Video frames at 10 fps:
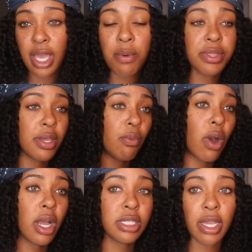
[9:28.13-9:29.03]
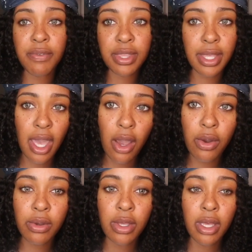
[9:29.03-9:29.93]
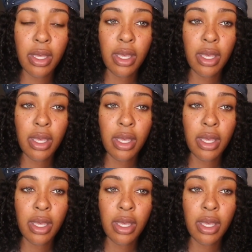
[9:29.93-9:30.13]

I would then wash everything out